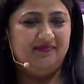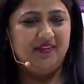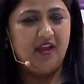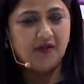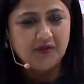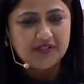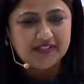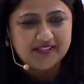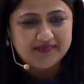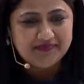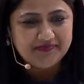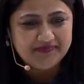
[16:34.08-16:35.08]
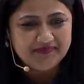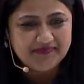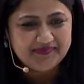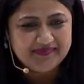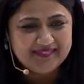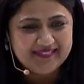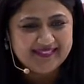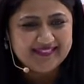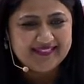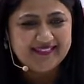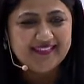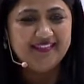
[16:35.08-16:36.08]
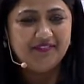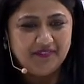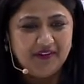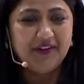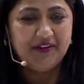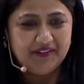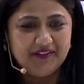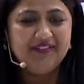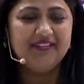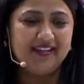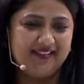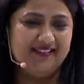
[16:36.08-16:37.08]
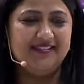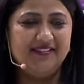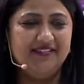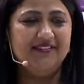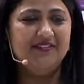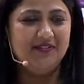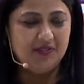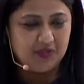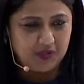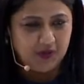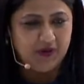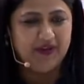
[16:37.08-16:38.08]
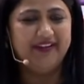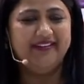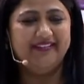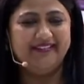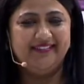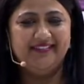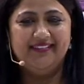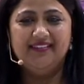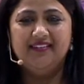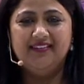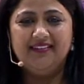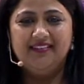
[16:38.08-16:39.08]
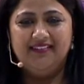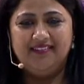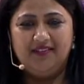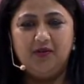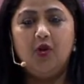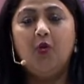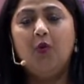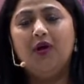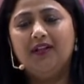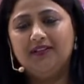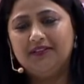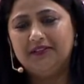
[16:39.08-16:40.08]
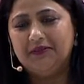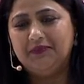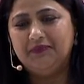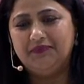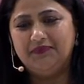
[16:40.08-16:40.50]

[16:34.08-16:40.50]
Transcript: How is it? Very good? That's good. Enjoy. You're welcome.